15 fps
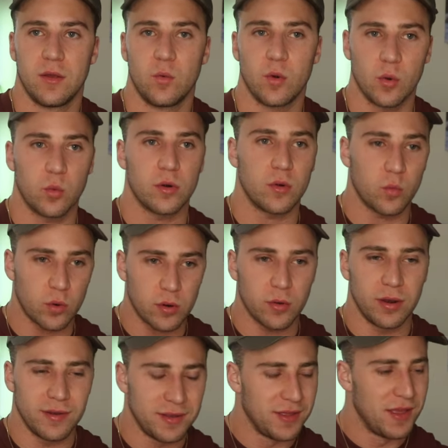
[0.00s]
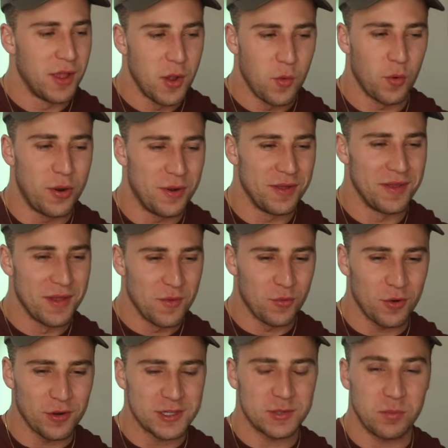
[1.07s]
We're
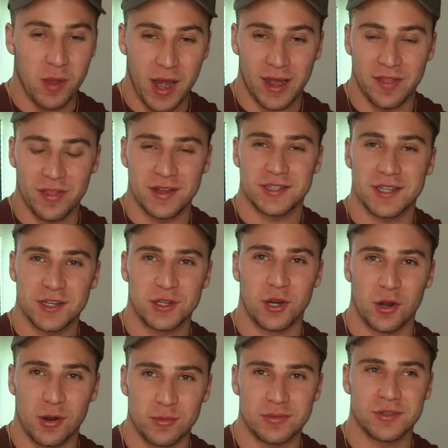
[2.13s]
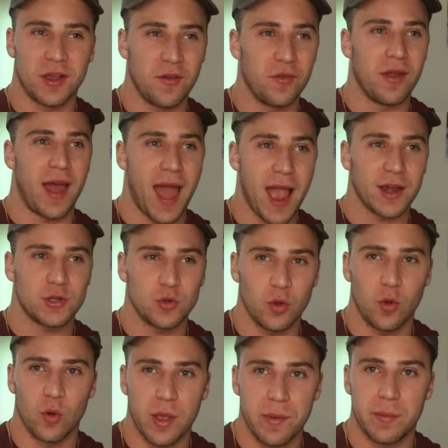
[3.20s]
explaining this in terms of
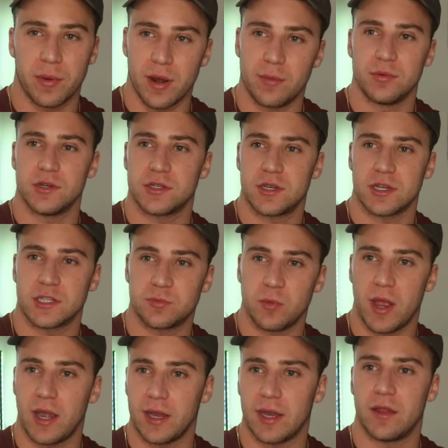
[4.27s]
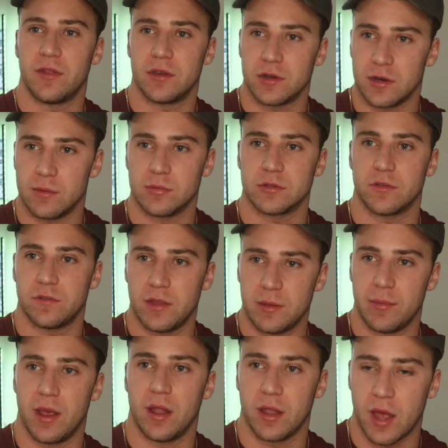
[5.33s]
actual women, but I'm just explaining it in the terms of
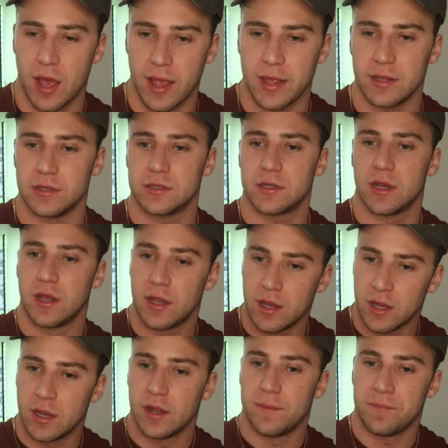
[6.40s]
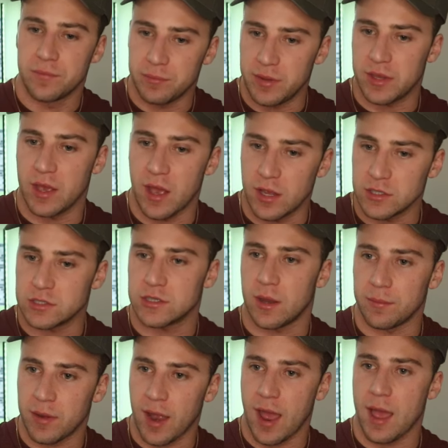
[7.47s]
female lions, because
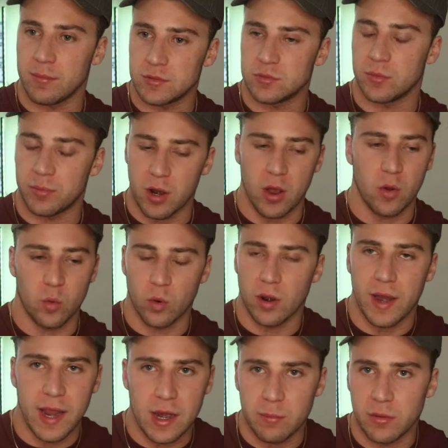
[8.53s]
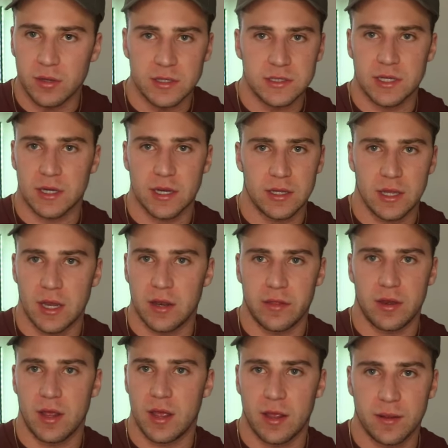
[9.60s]
sometimes, bro, we're animalistic at the end of
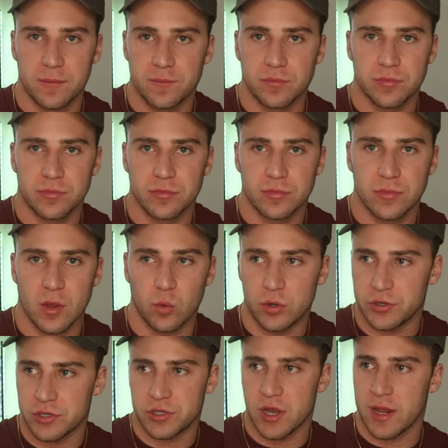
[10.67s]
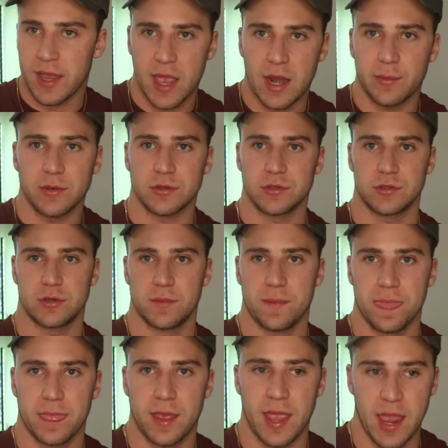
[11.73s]
the day. We're just like animals.
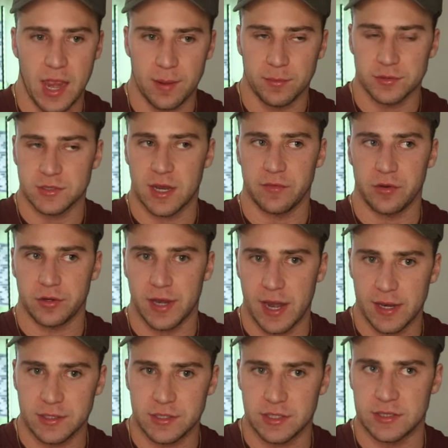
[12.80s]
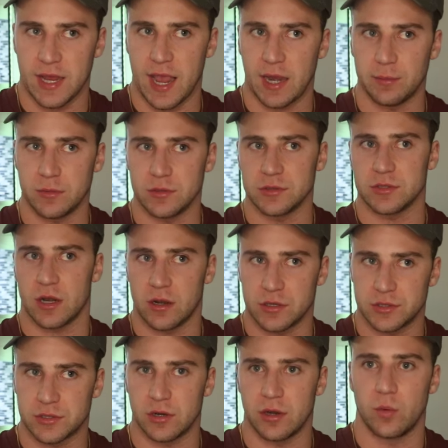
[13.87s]
Animals have their tendencies. Animals
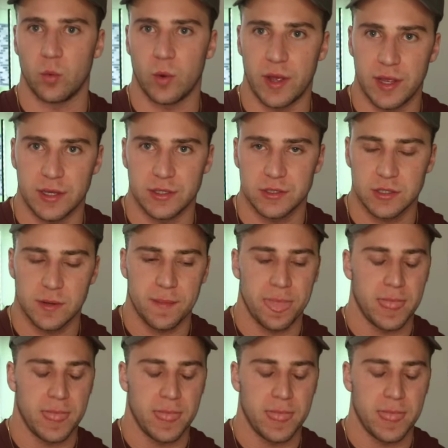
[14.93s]
are certain ways.